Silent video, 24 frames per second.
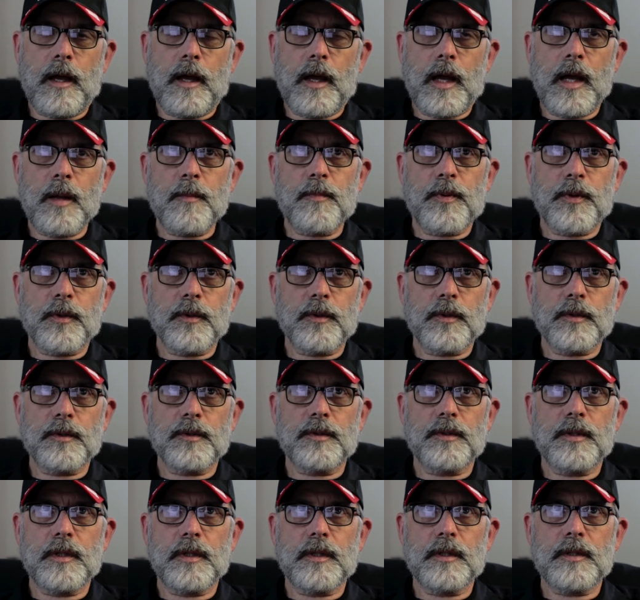I
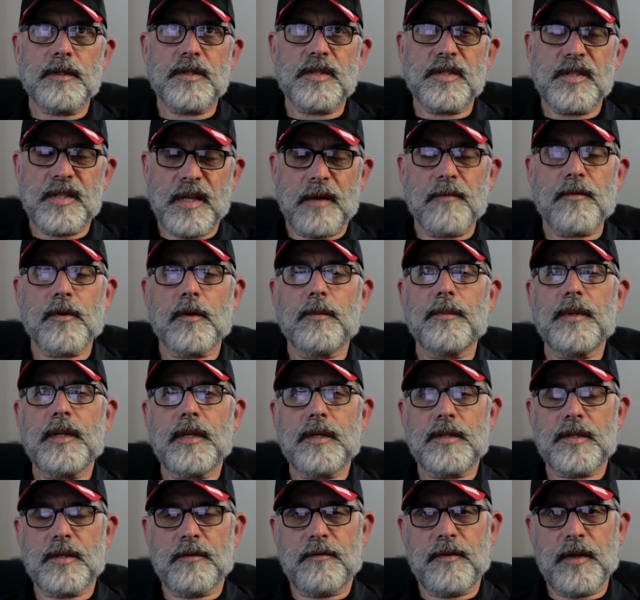pulled several
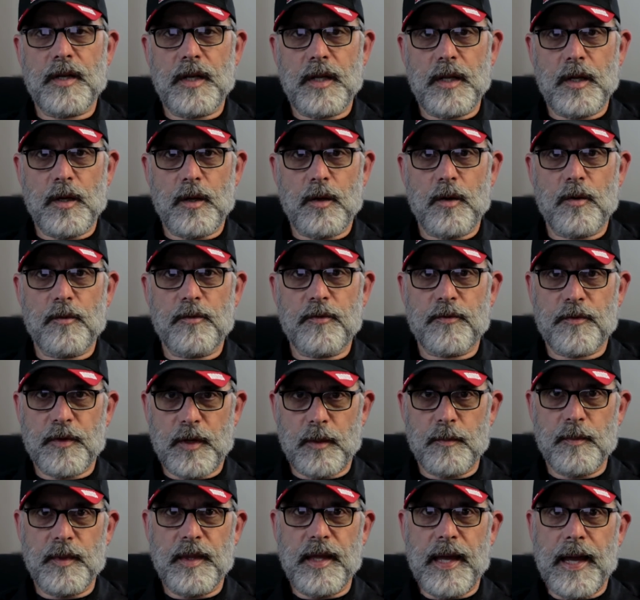minutes of video
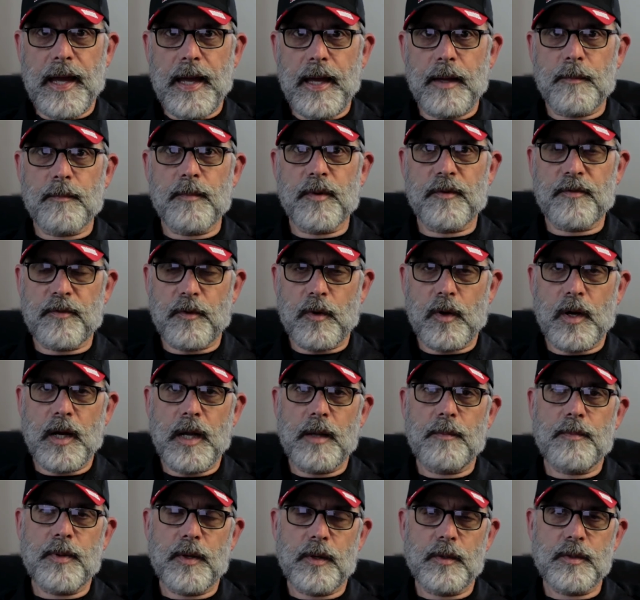from that before
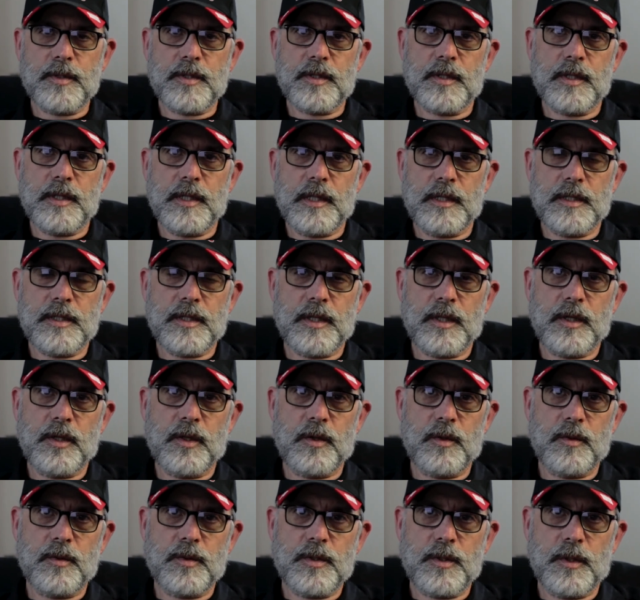I posted it to
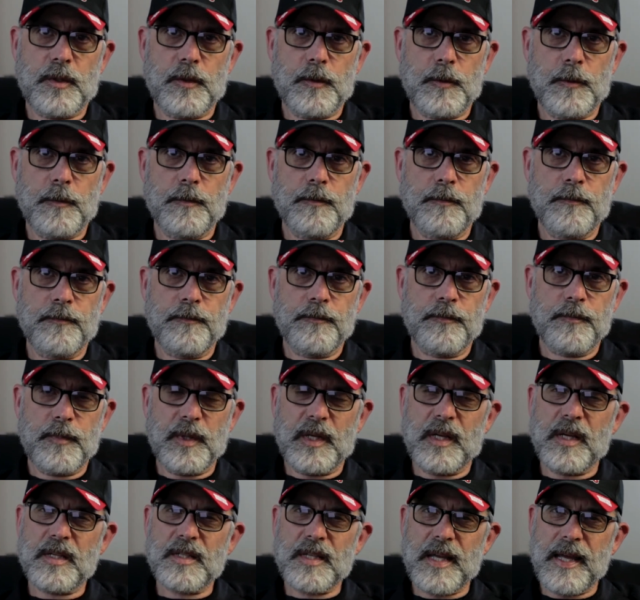YouTube
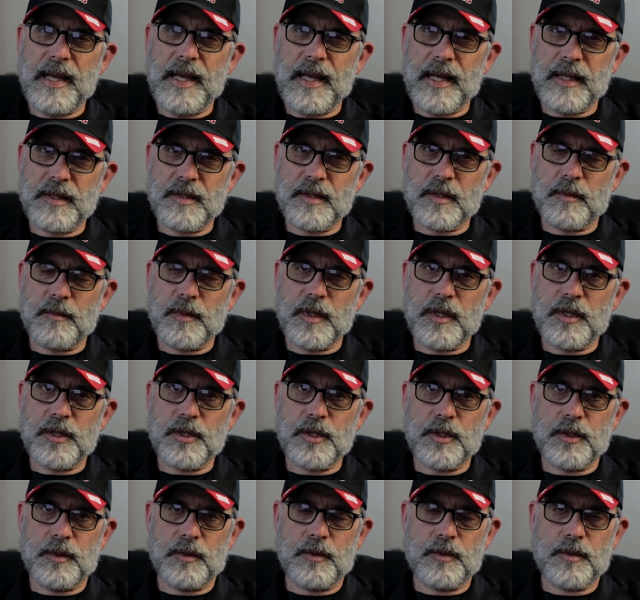because I had some
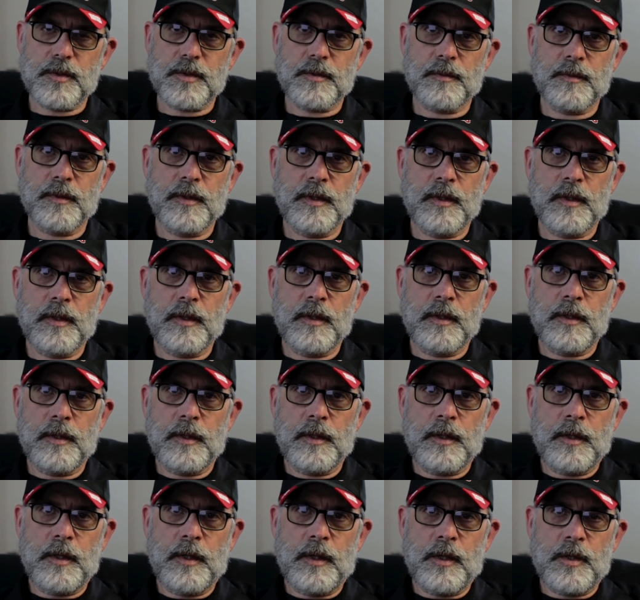issues.
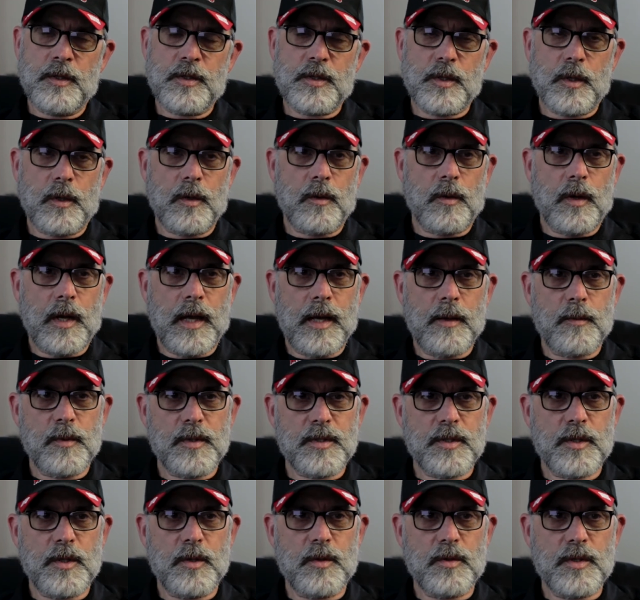So I
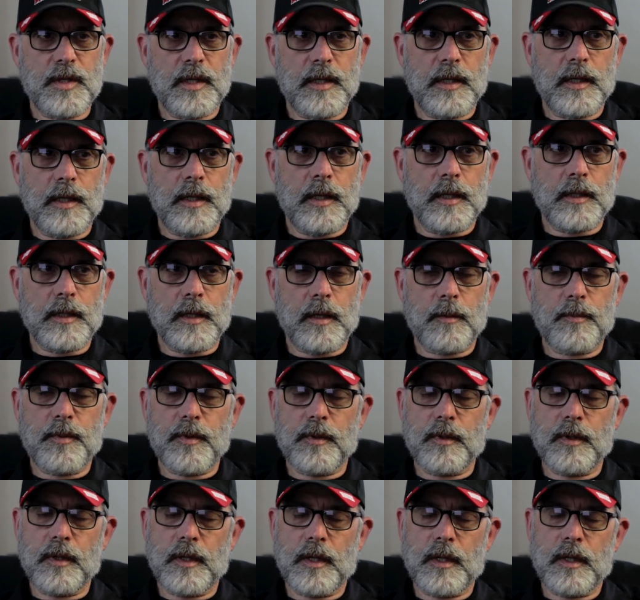was using a
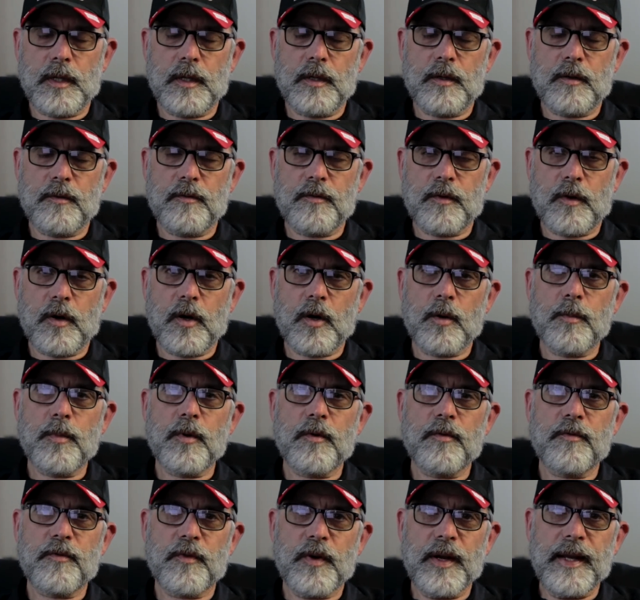couple of
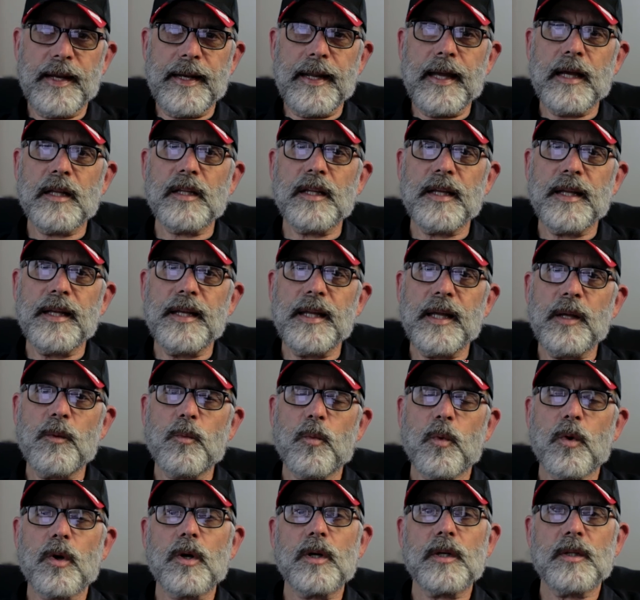Harbor Freight LED
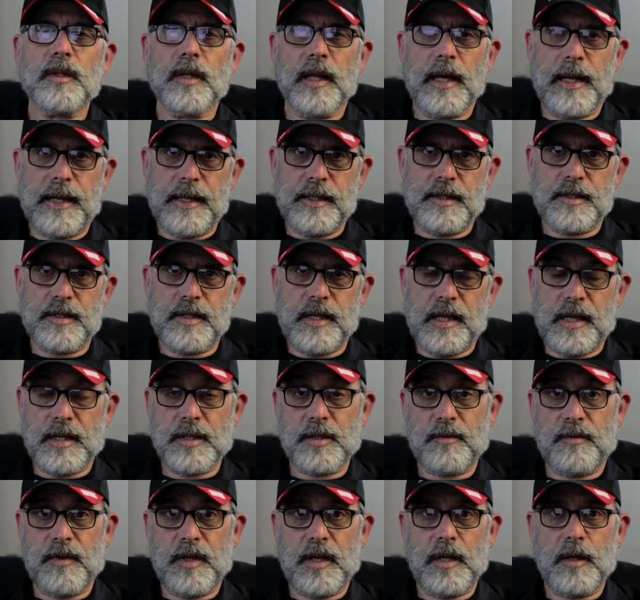work lights
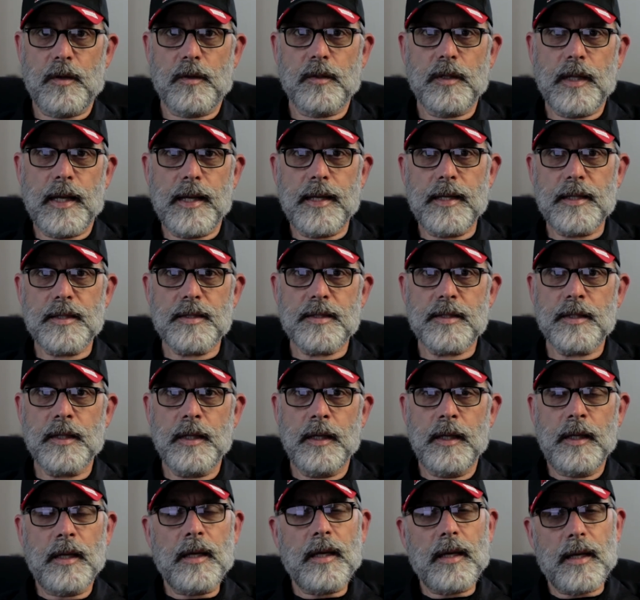as video lights,
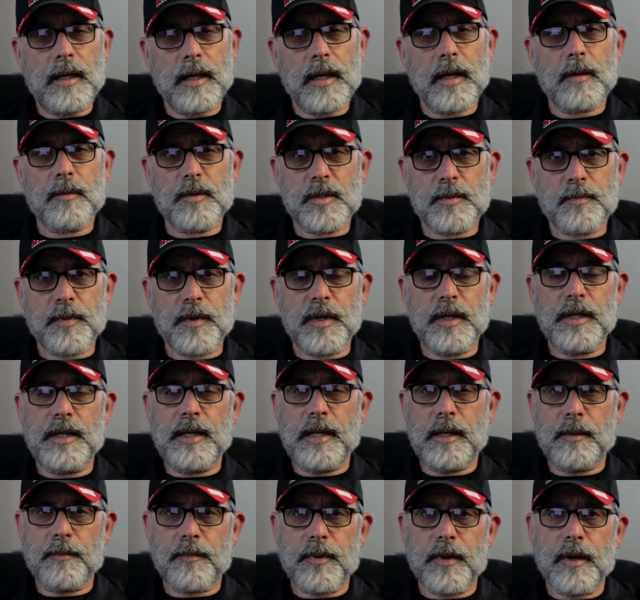and I was pretty
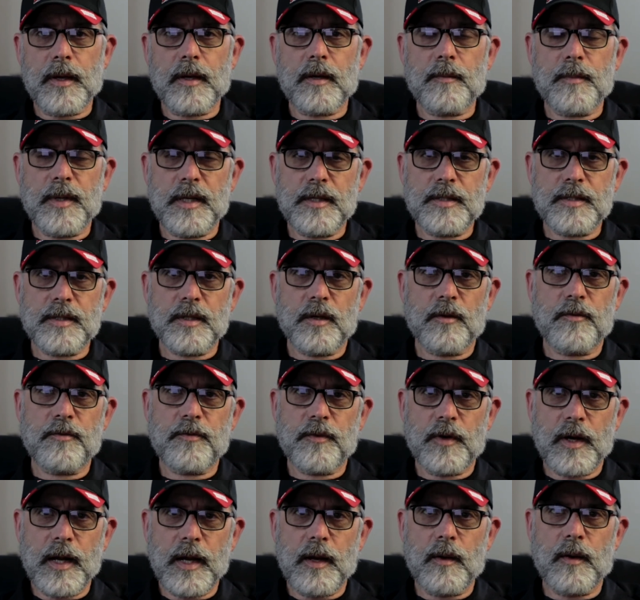damn proud of myself
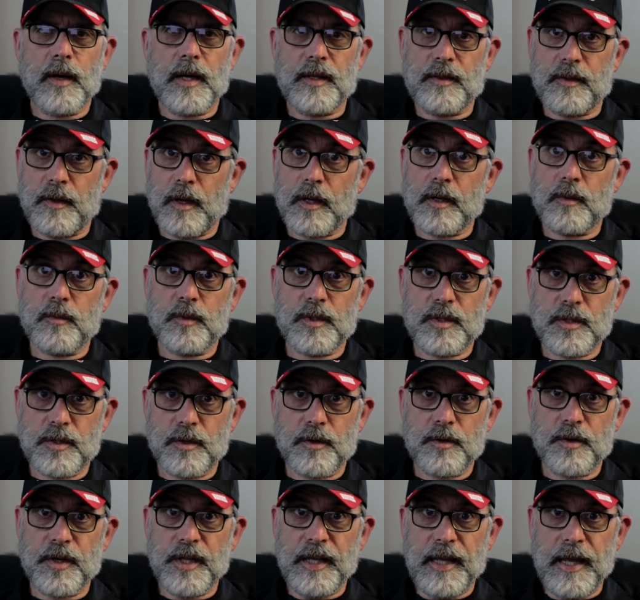for how I thought it was
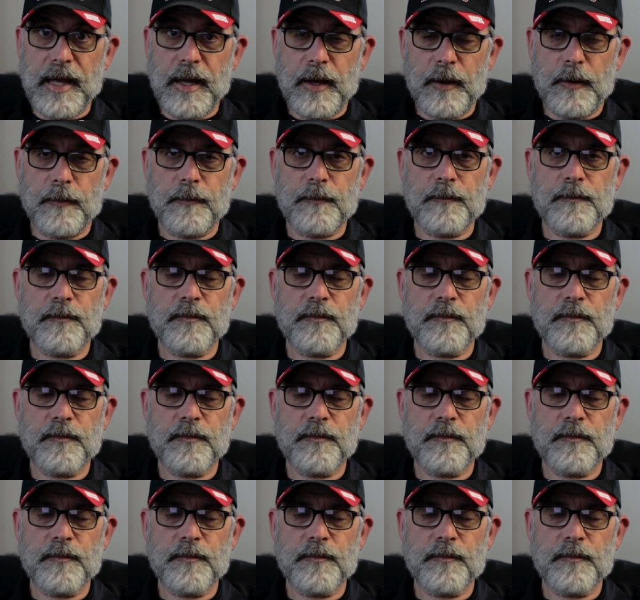turning out.